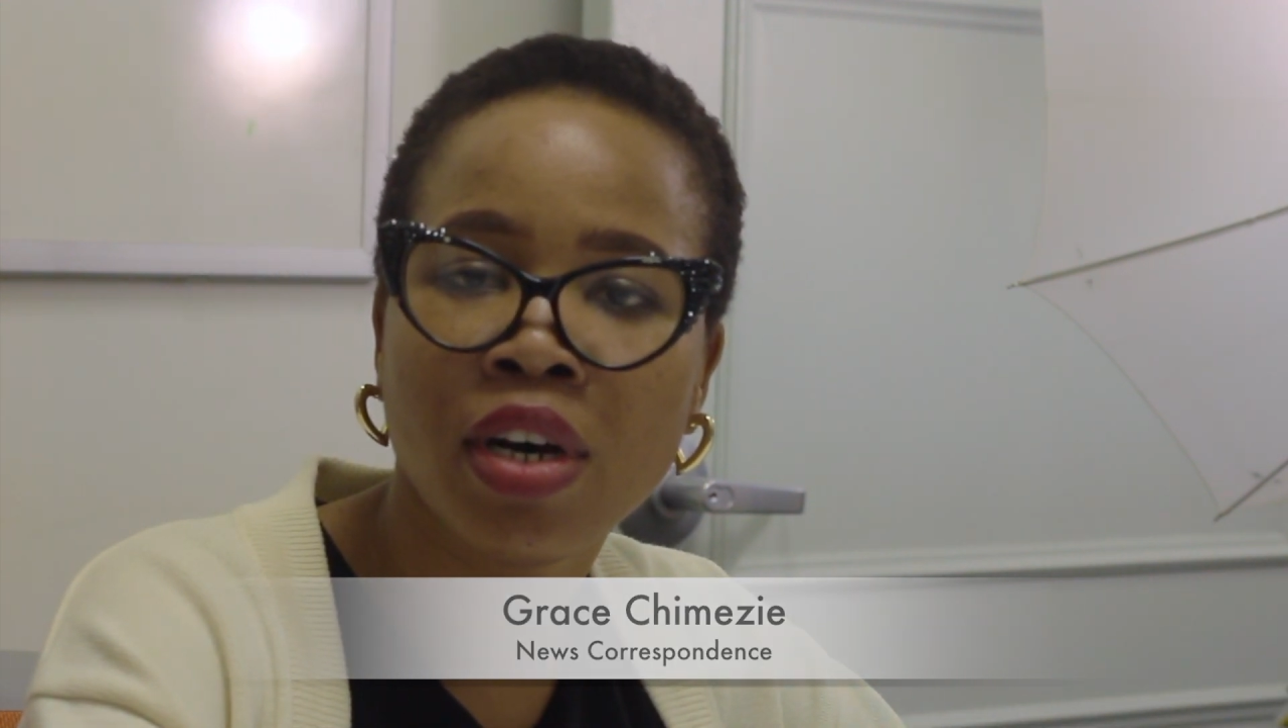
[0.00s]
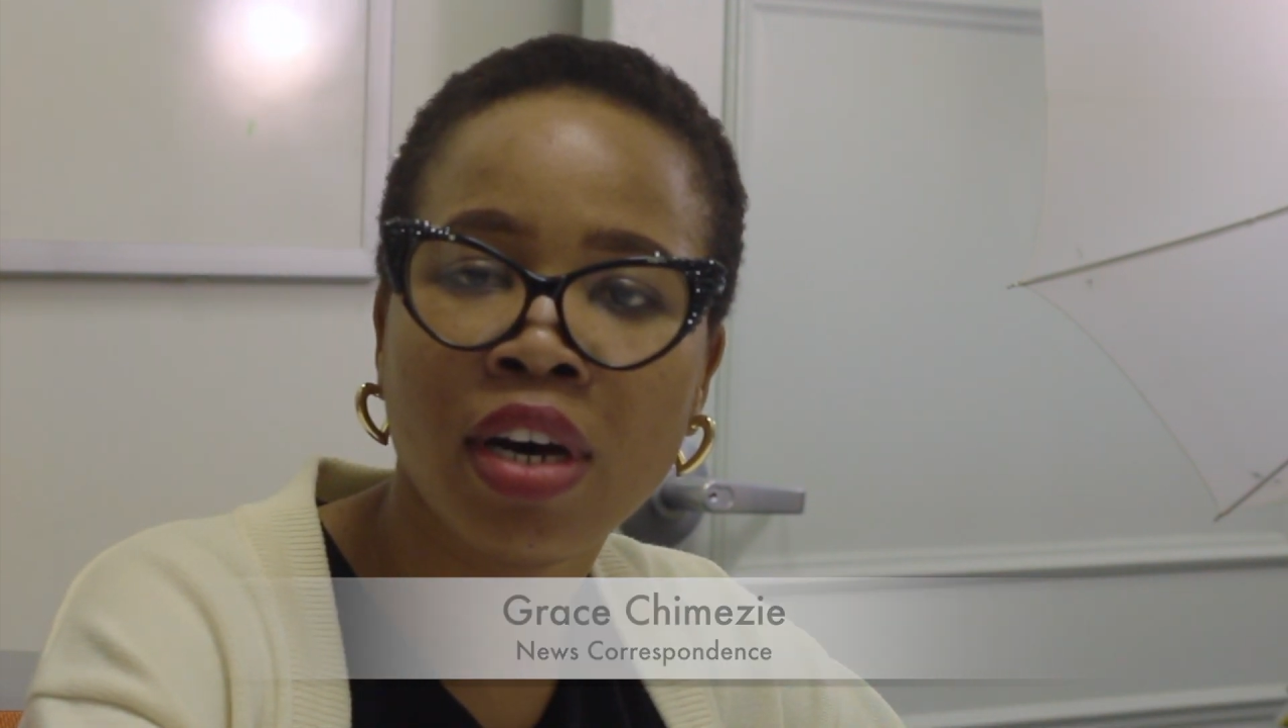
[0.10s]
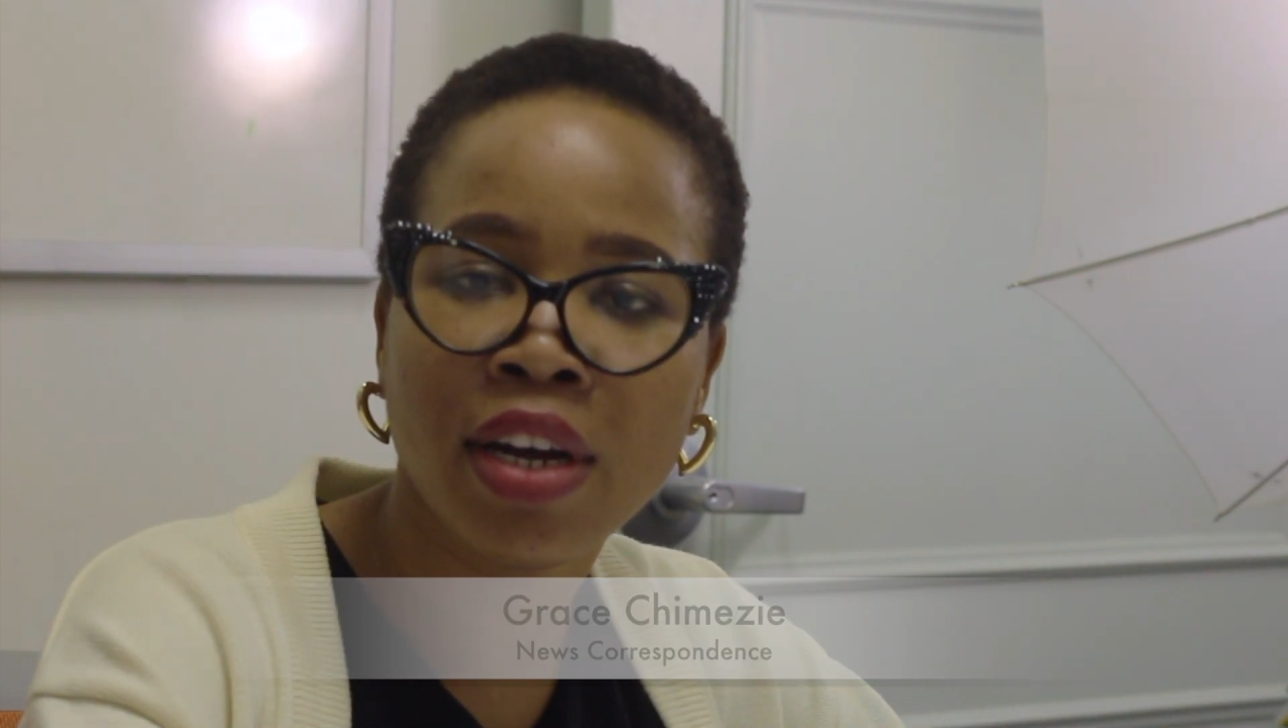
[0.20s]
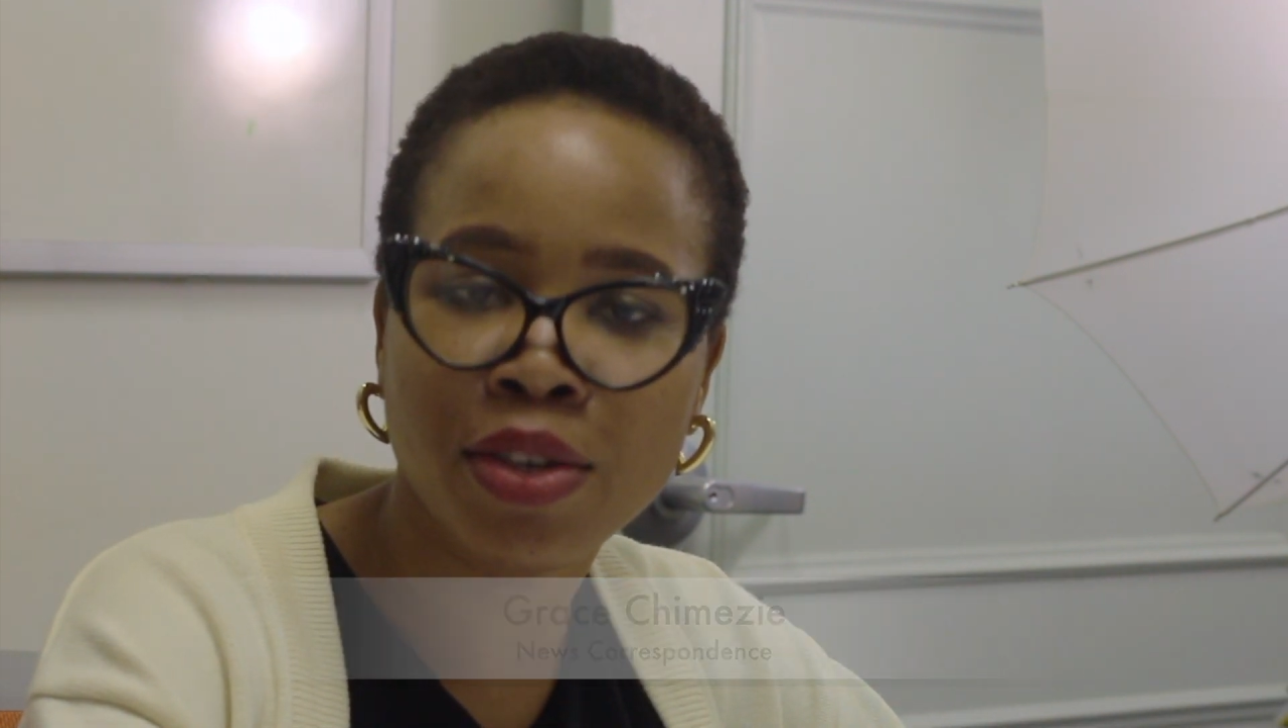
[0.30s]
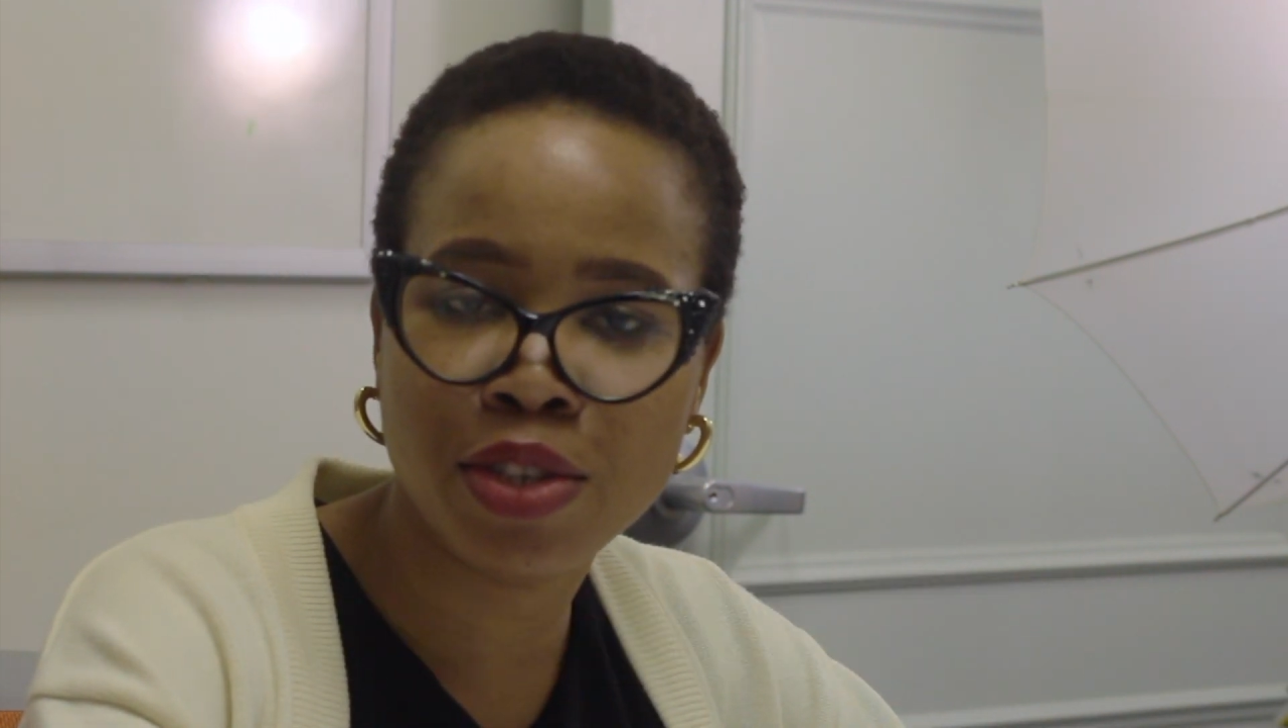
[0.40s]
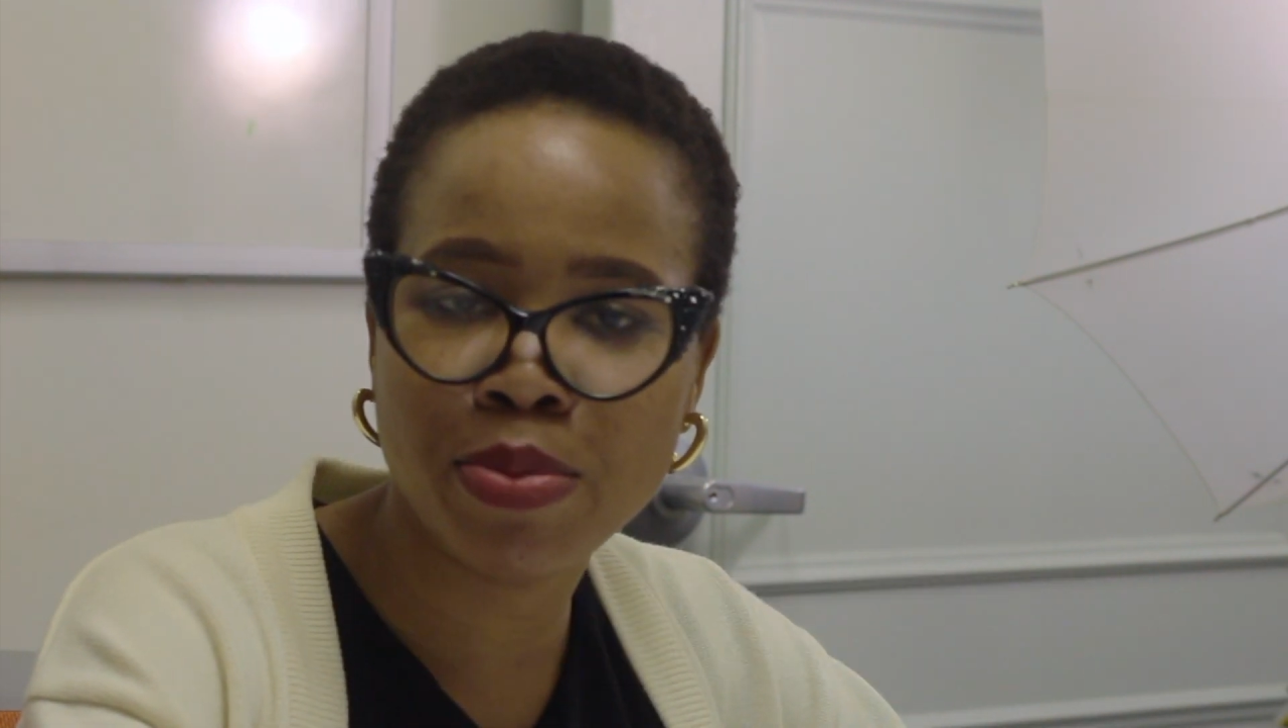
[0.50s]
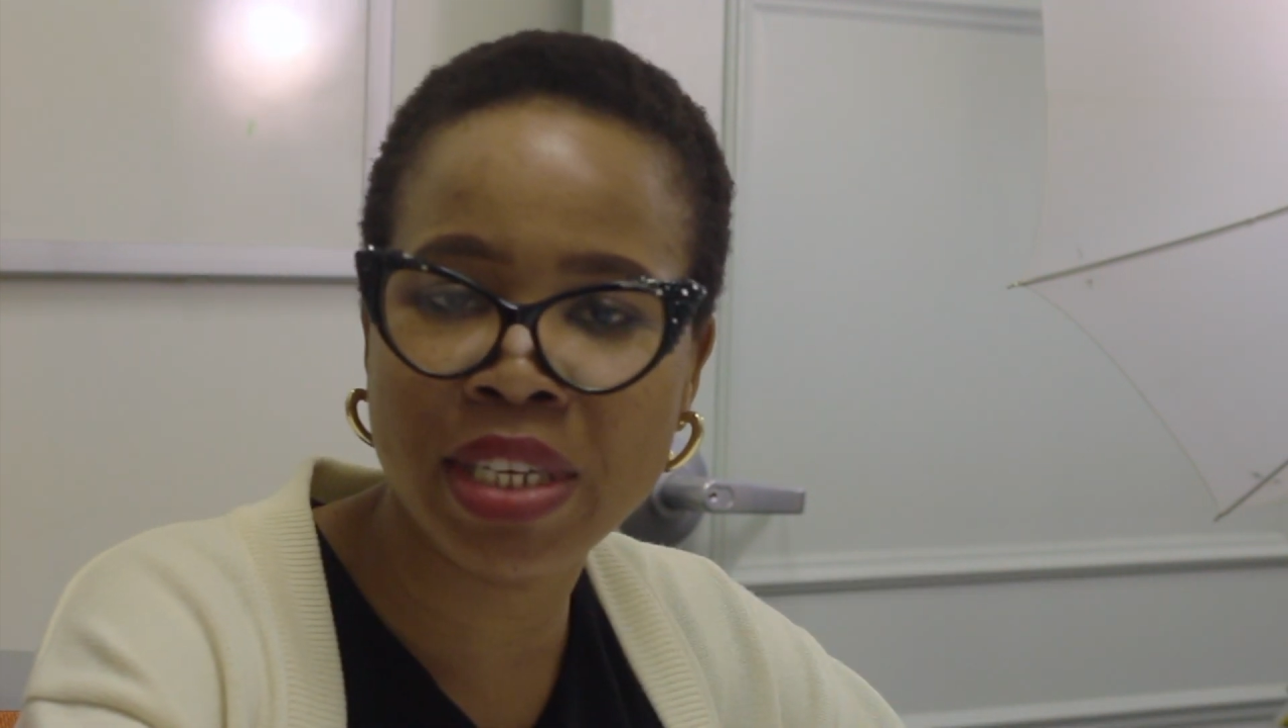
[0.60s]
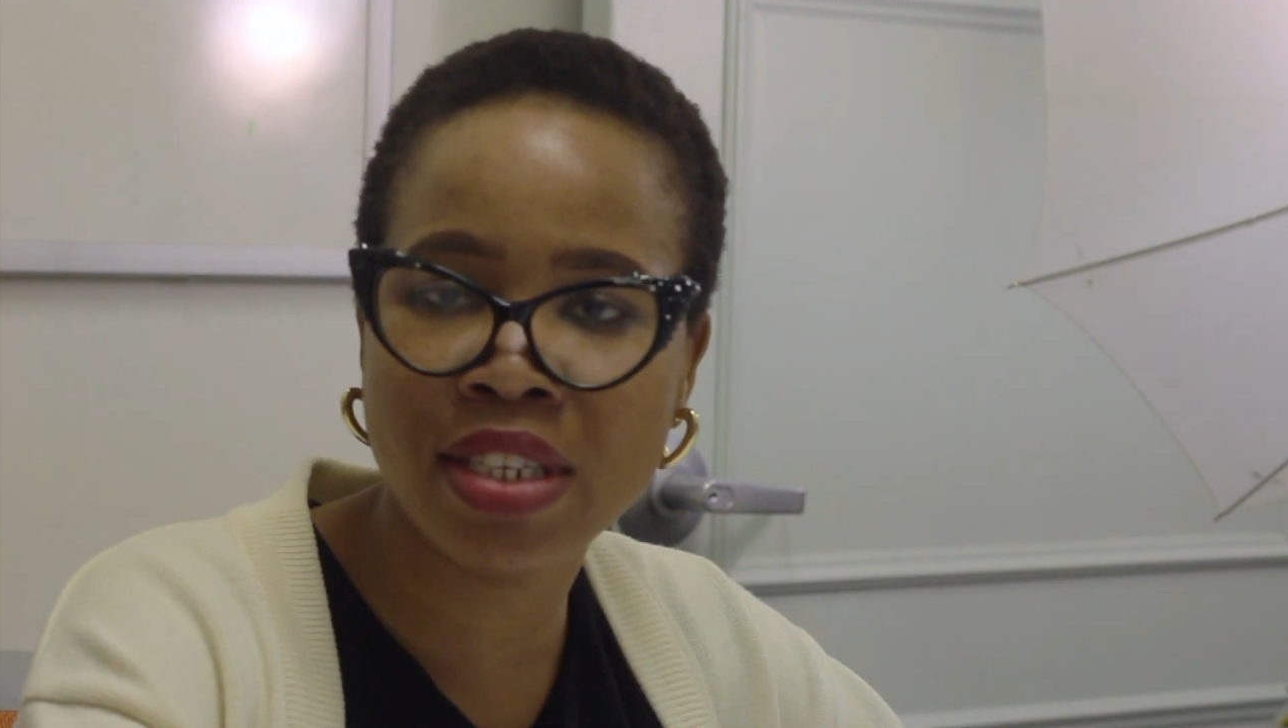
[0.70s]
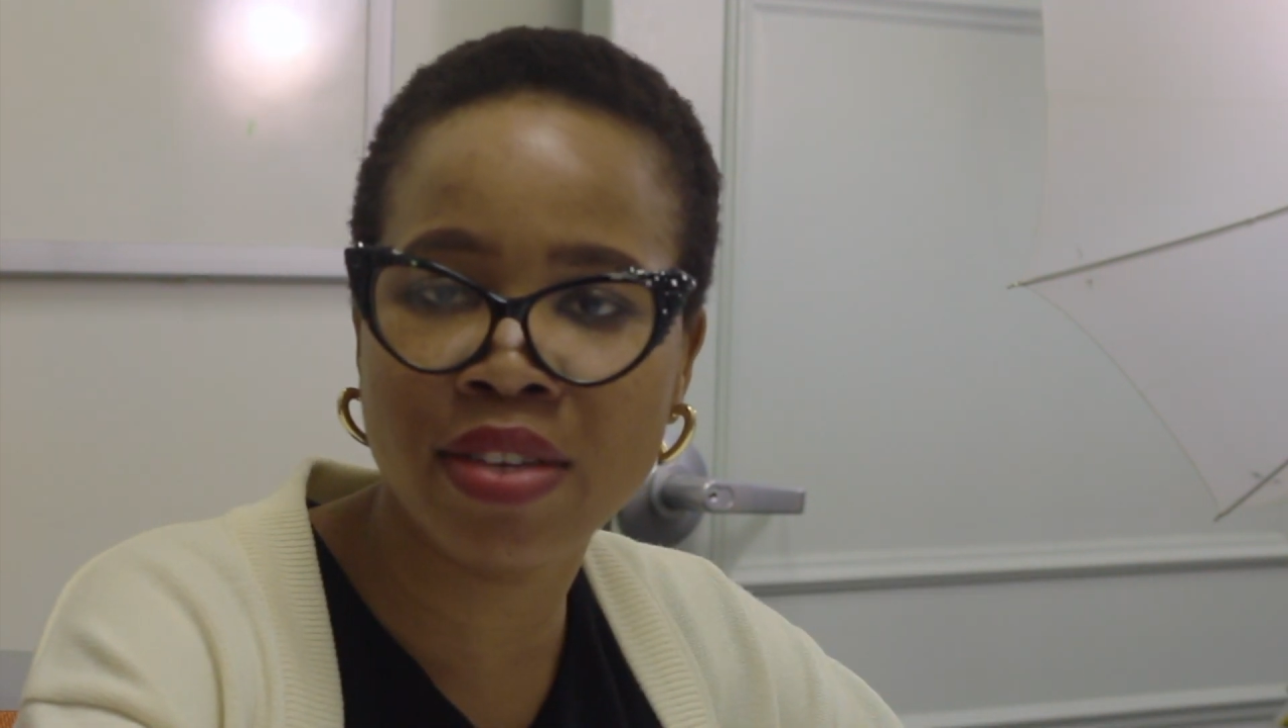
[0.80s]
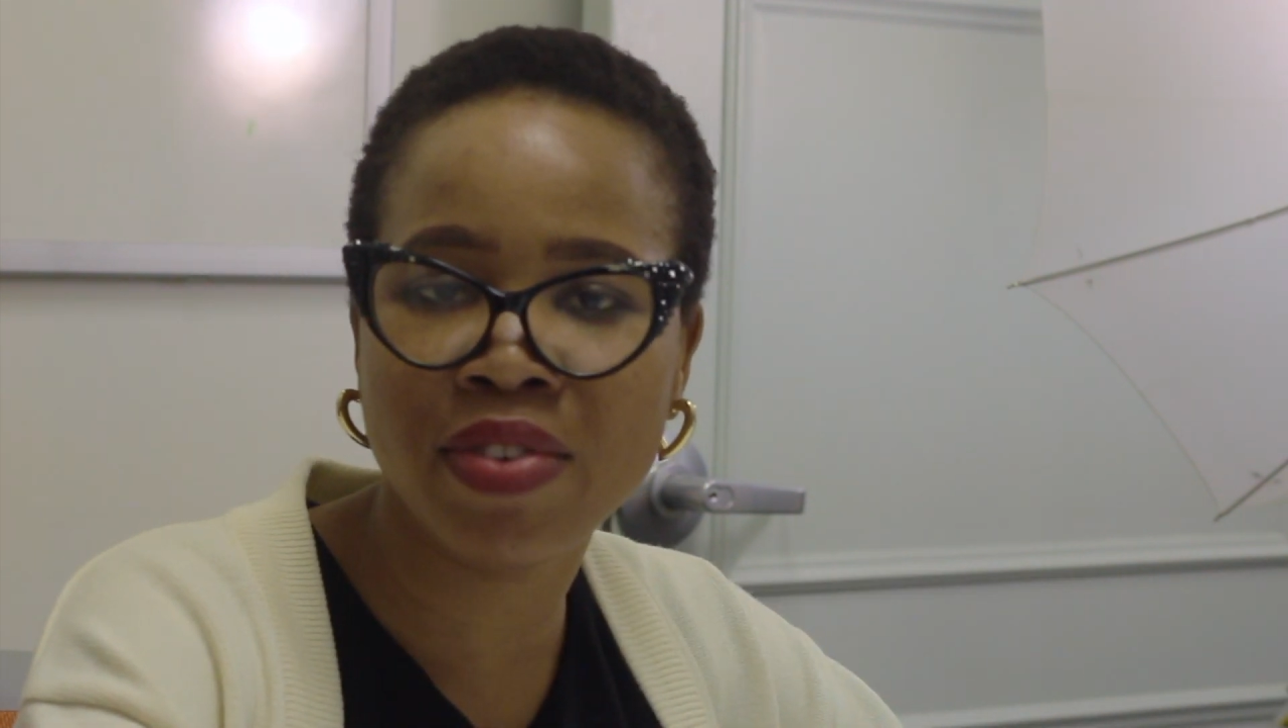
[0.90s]
an
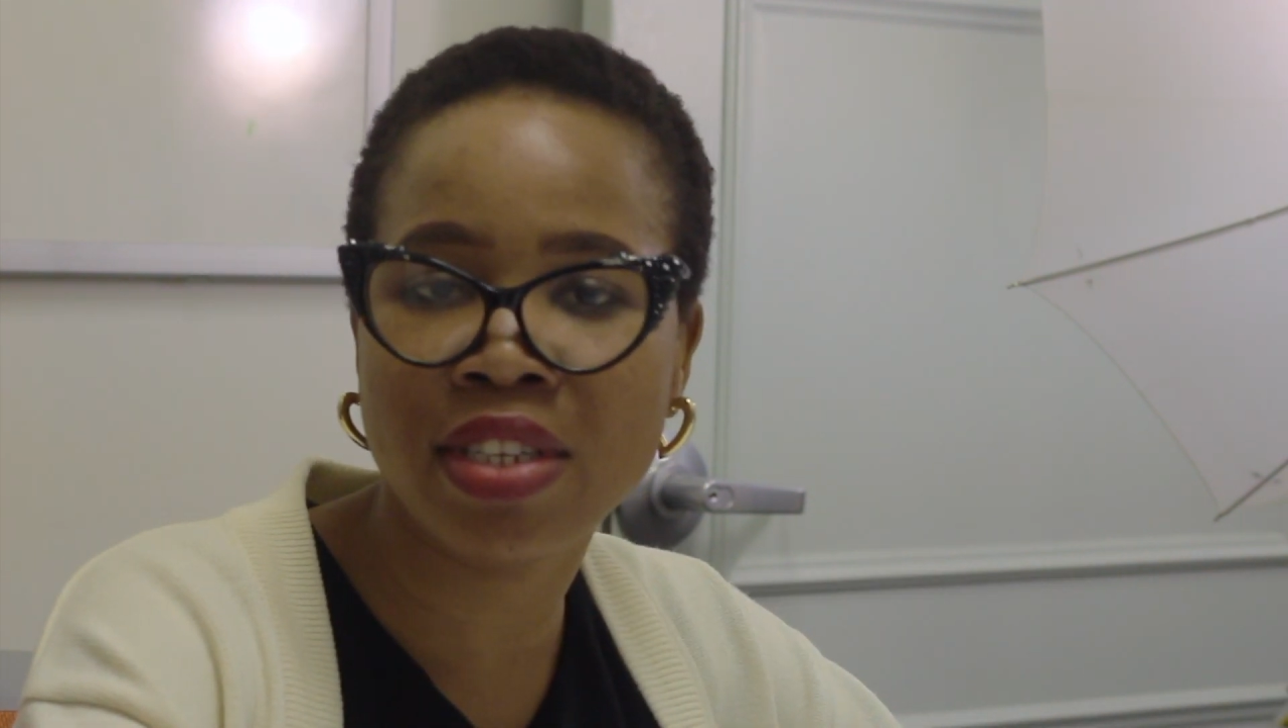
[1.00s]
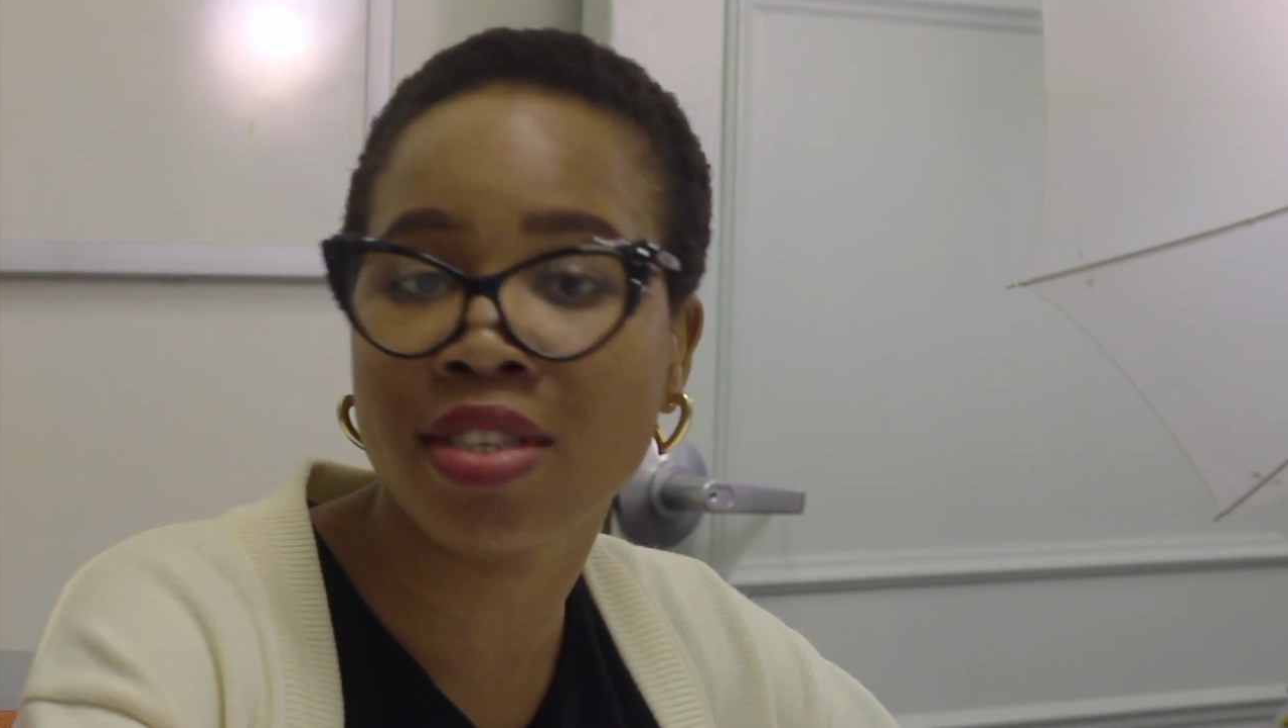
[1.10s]
automotive and